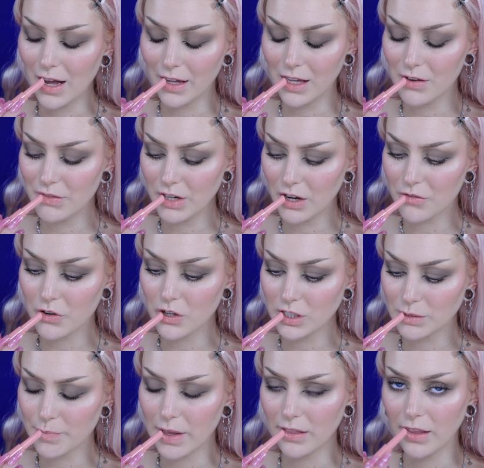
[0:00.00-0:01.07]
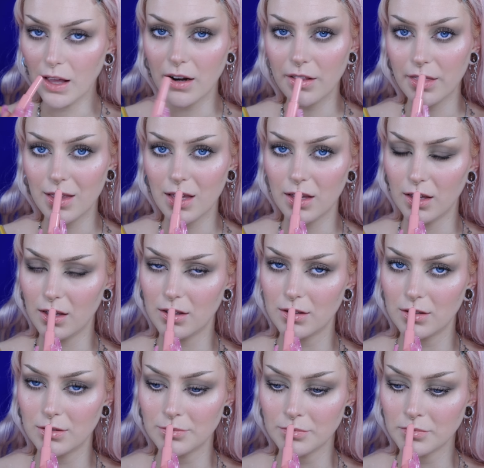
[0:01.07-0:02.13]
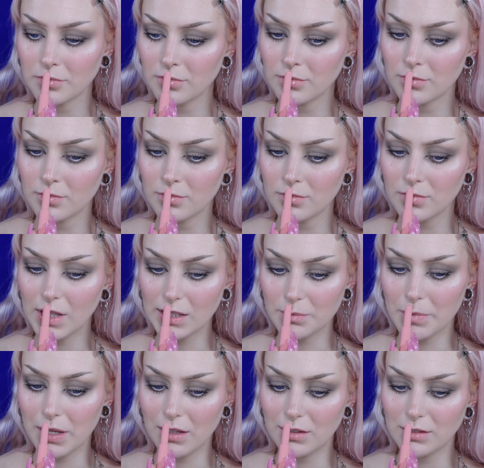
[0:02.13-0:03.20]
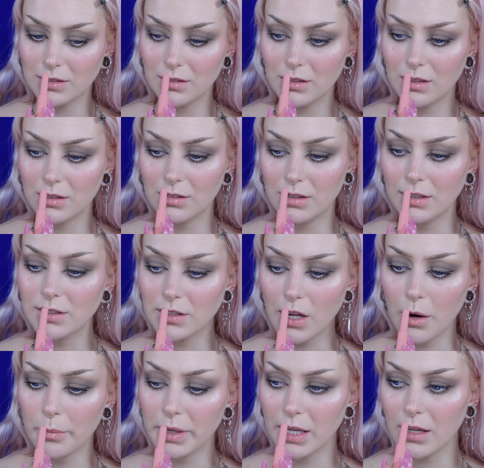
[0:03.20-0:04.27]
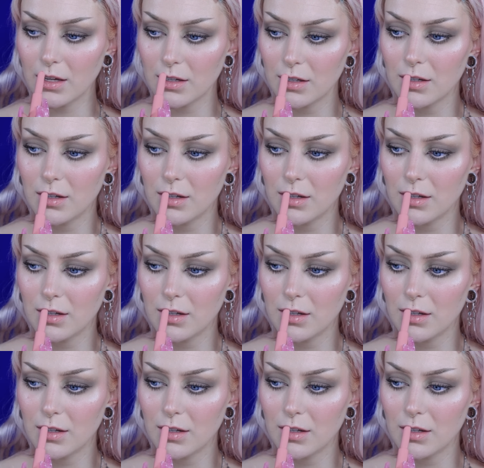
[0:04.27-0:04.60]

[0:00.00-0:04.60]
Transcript: I have never smelled anything that smells this yummy.